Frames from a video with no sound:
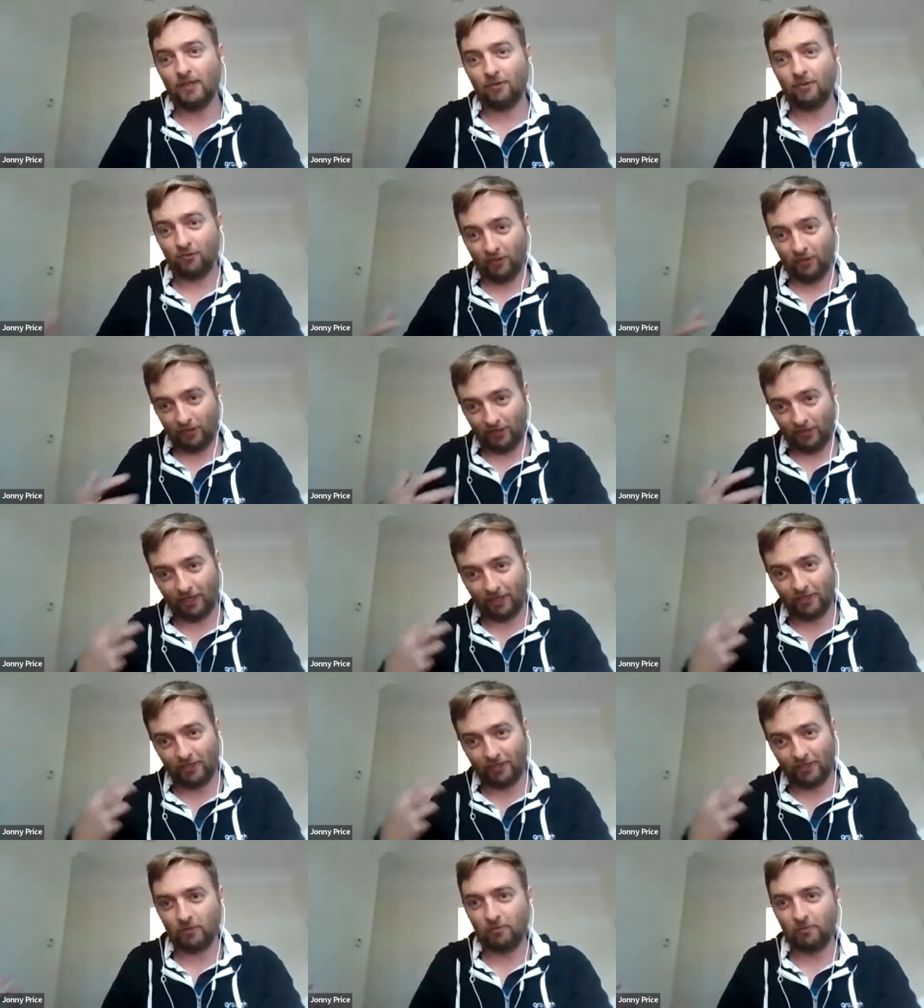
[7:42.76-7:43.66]
is to
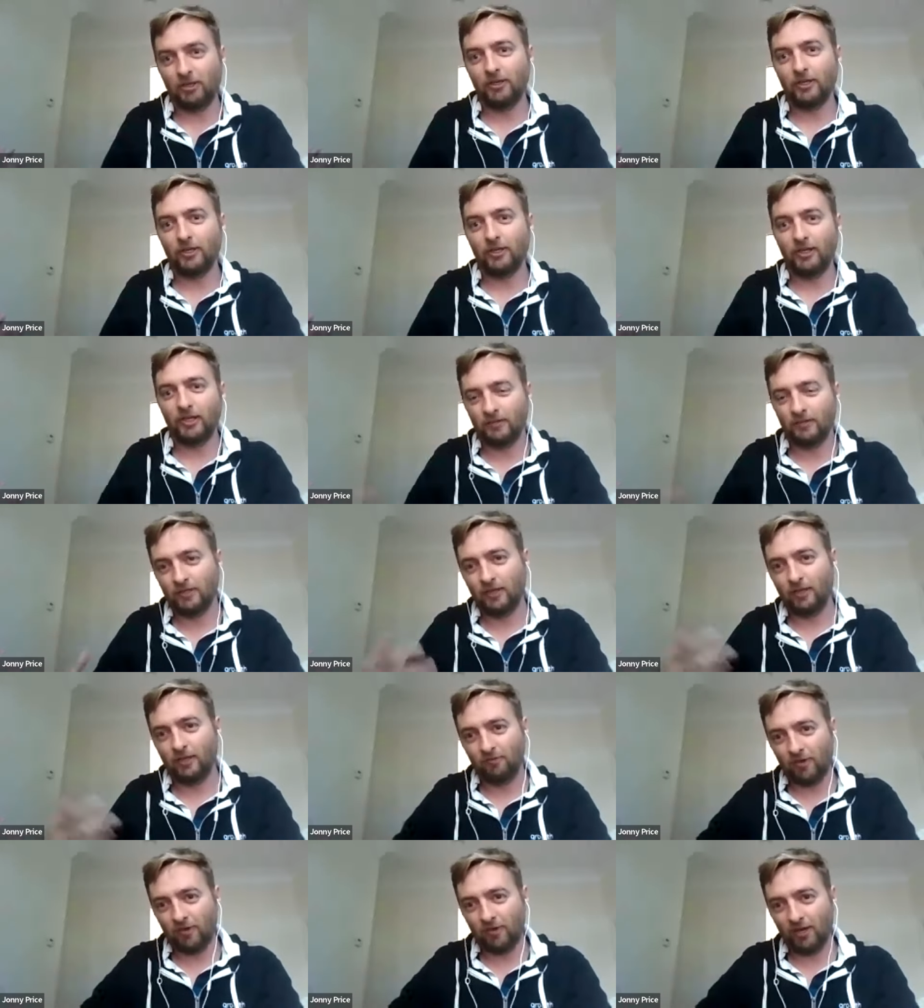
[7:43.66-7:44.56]
let your community
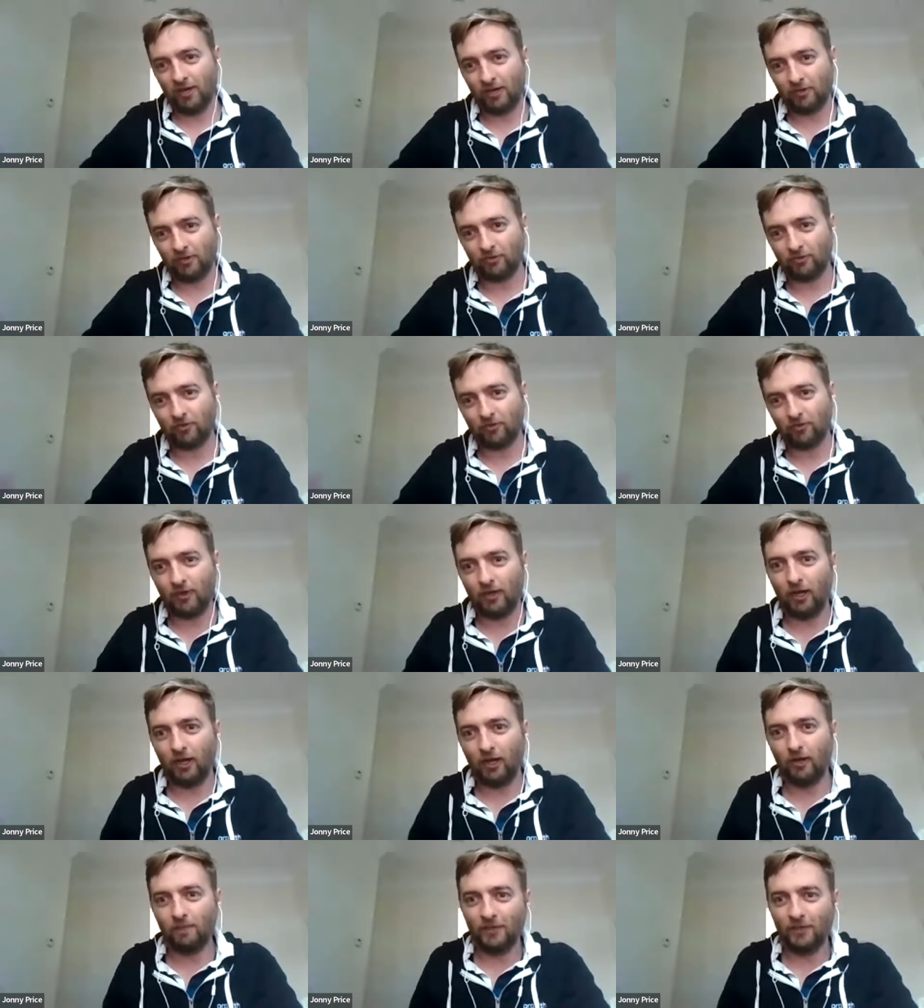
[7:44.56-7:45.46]
invest
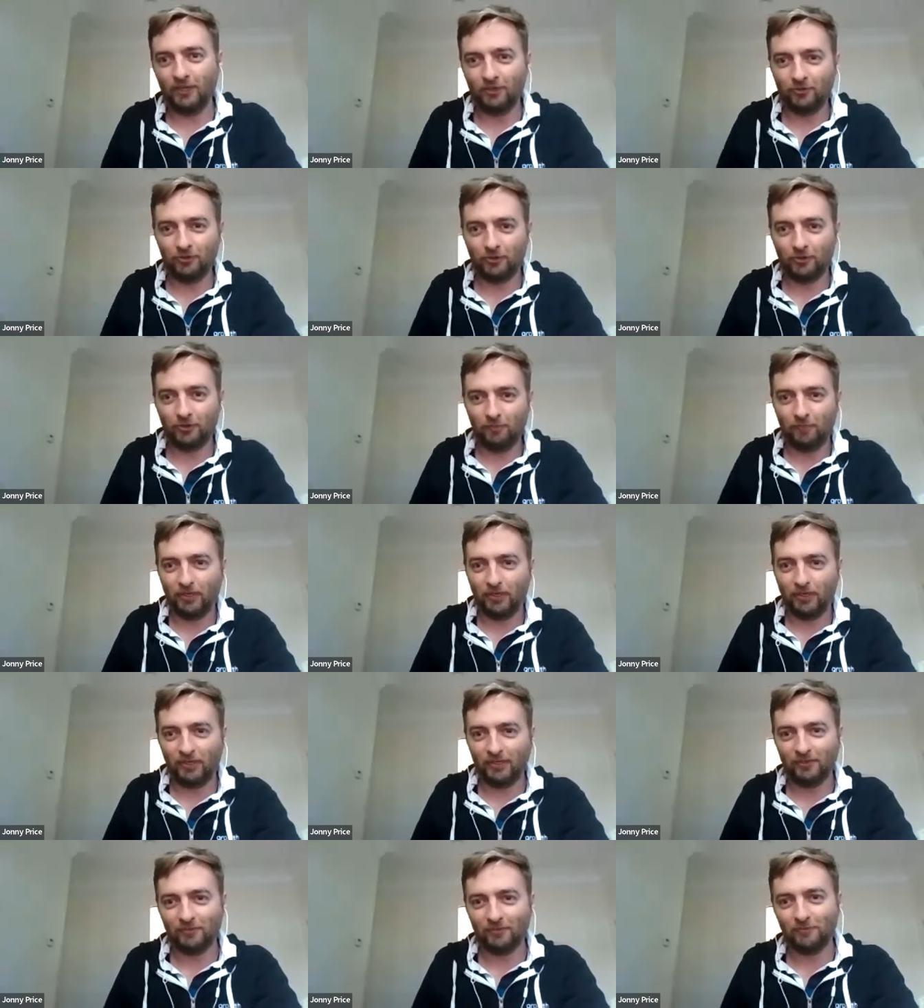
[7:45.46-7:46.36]
um, in your
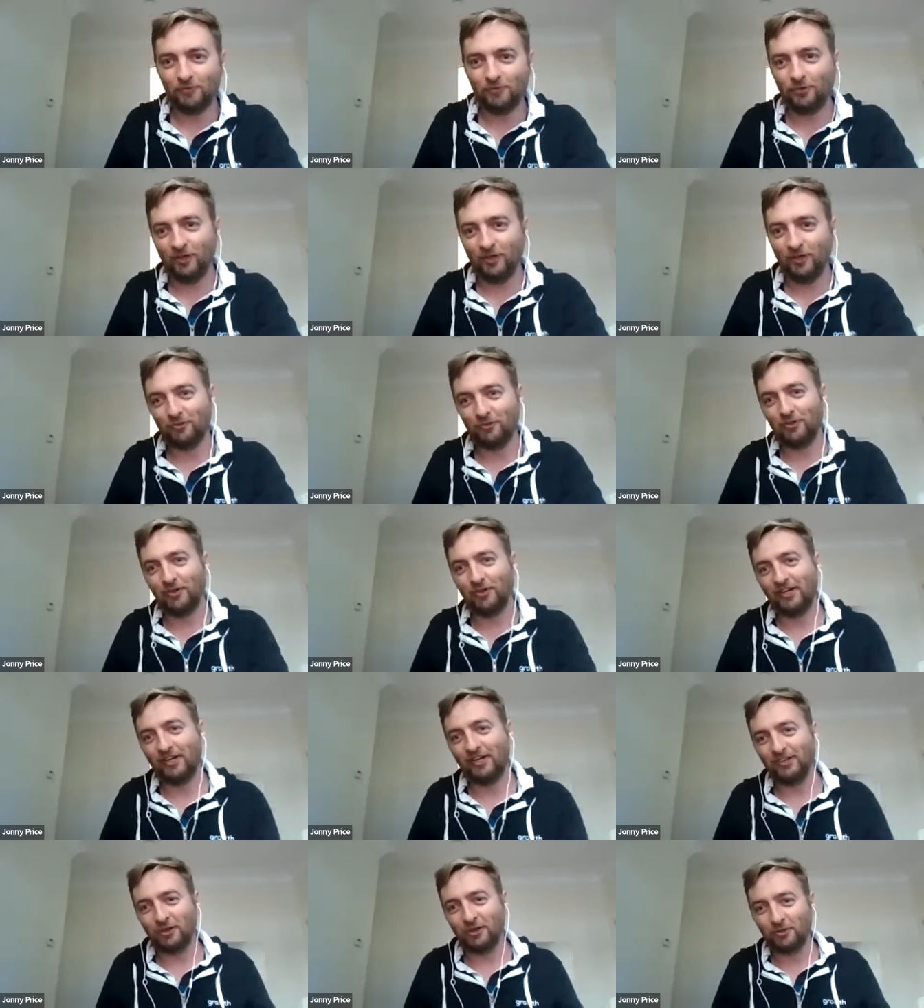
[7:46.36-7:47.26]
company so
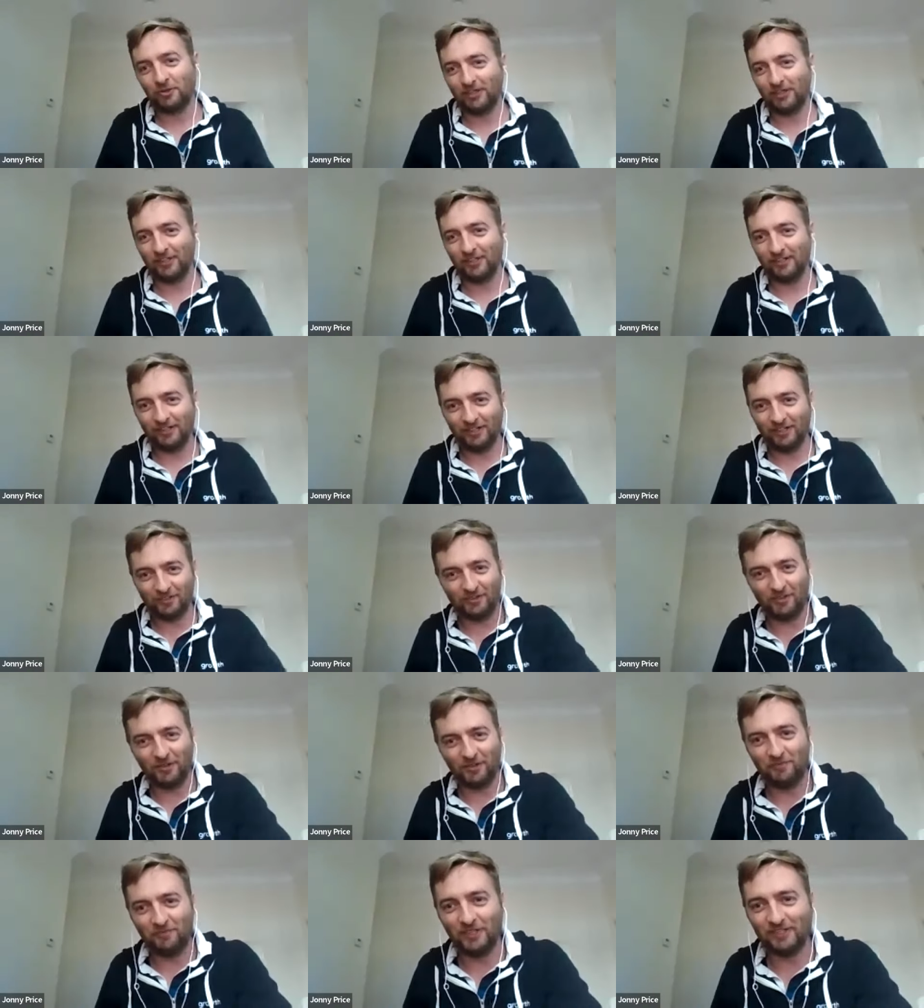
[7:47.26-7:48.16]
sorry long-winded
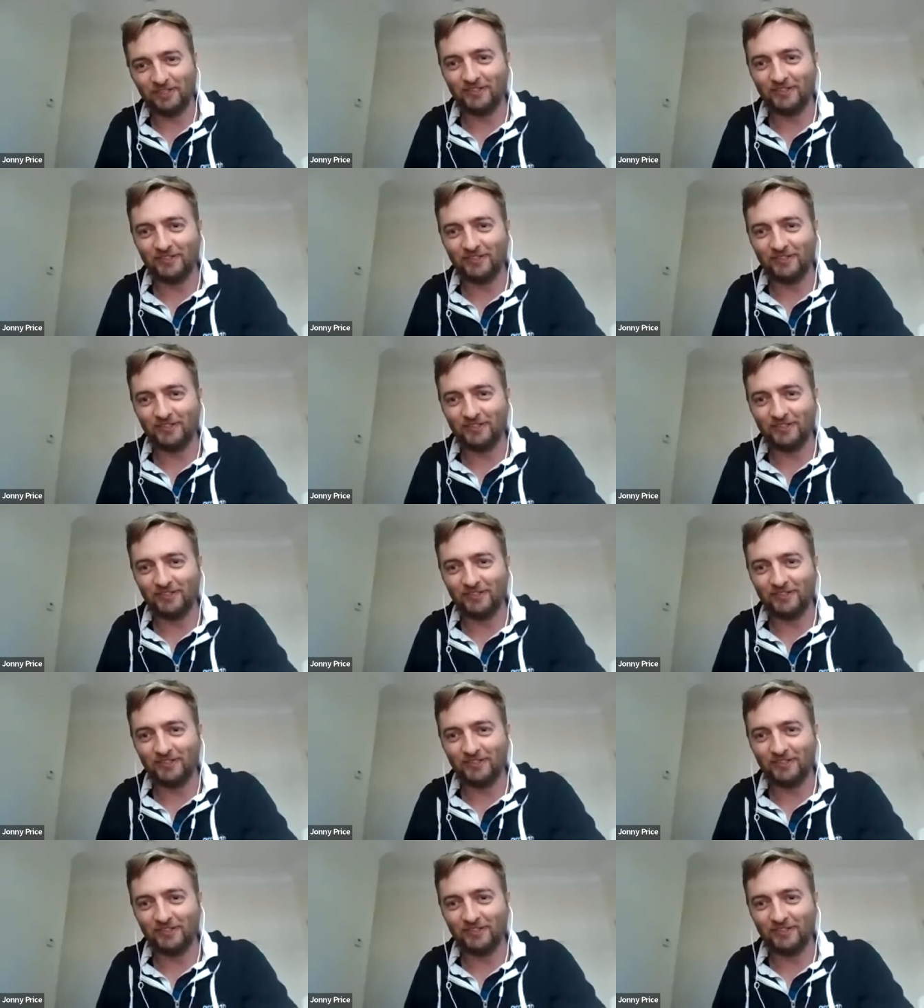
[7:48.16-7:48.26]
answer but